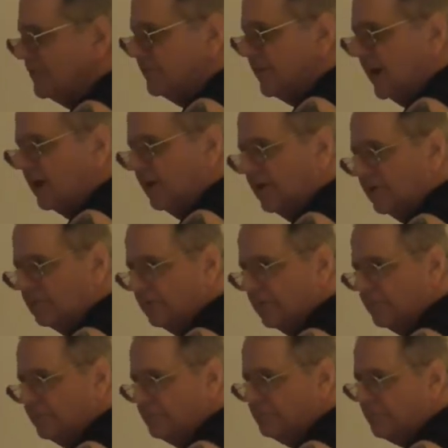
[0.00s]
we just got on a
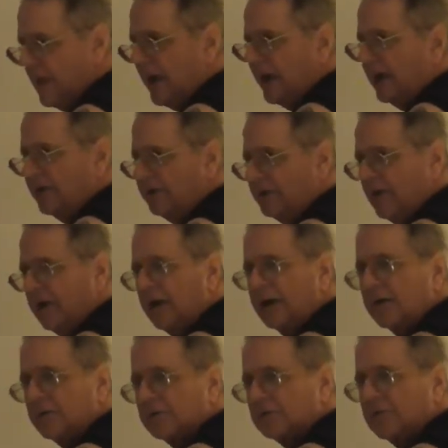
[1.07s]
really bad
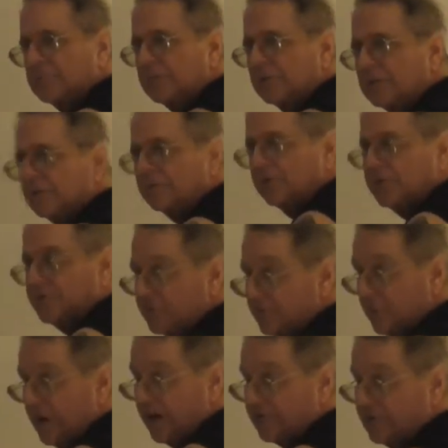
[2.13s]
day or something, which is
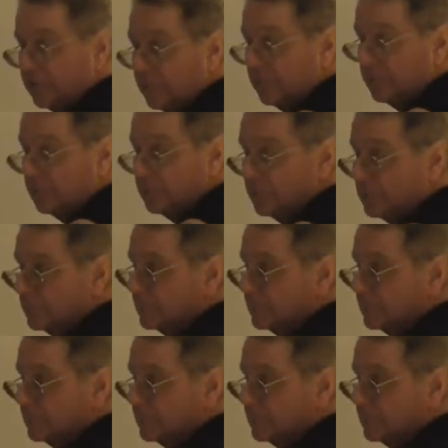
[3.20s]
possible.